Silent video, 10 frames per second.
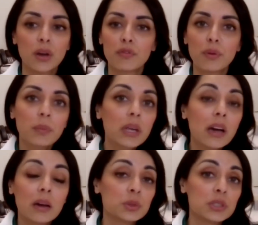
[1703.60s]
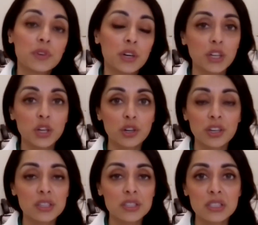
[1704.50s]
for me, I'm just very
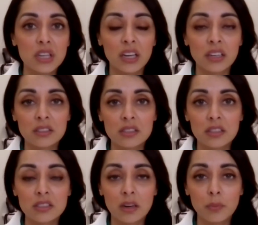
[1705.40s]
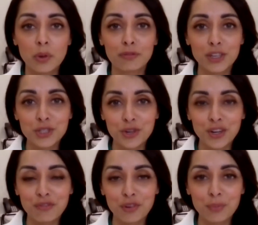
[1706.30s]
curious, and it's going to be a fun
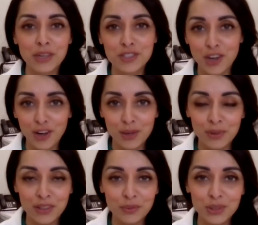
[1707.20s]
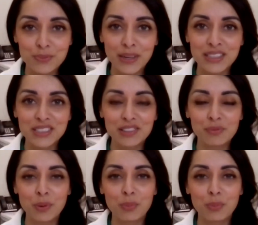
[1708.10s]
journey for me to document, which Megan's given me